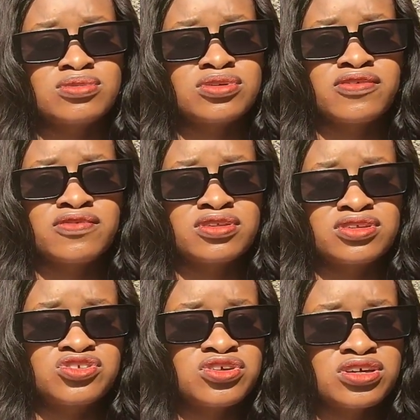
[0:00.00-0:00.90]
sorry for the
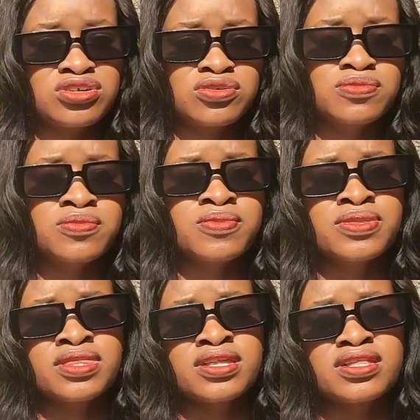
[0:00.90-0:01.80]
distraction.
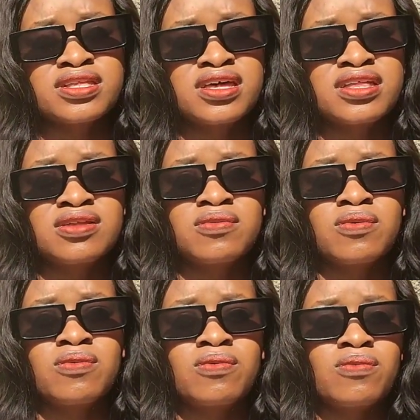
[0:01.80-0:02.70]
Then
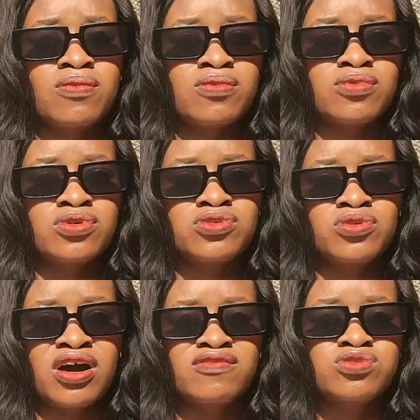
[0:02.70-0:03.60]

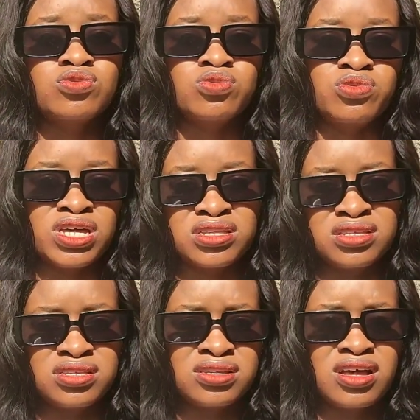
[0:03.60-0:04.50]
you have to
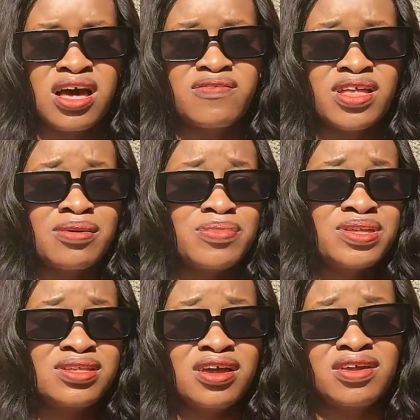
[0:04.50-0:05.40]
wait. After
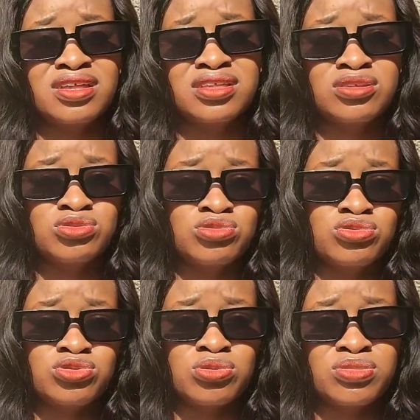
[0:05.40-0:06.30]
being directed
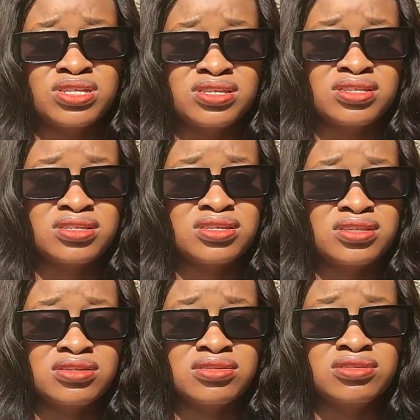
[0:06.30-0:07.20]
to submit it
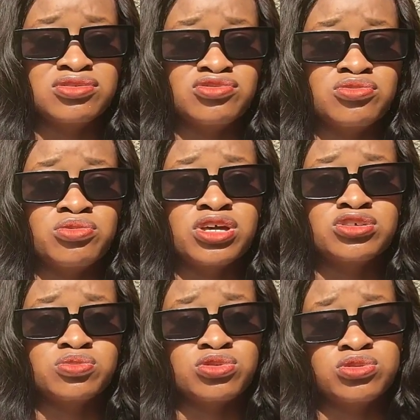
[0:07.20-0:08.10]
in the room where
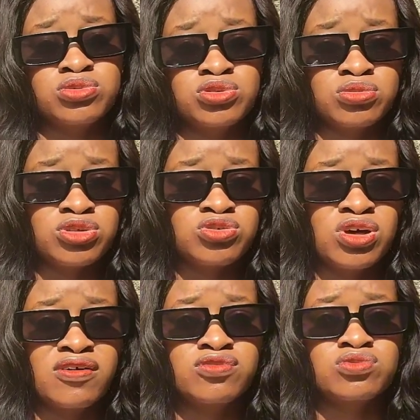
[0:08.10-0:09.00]
it's supposed to be submitted,
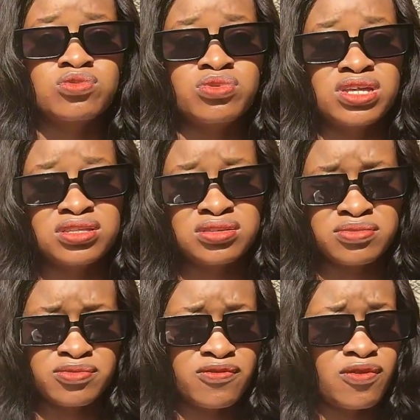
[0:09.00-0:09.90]
you have to wait
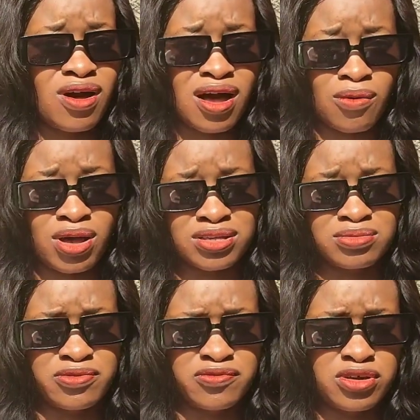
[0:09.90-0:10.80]
for hours
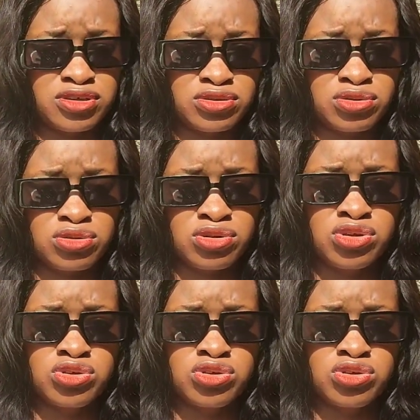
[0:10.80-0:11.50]
before it's done.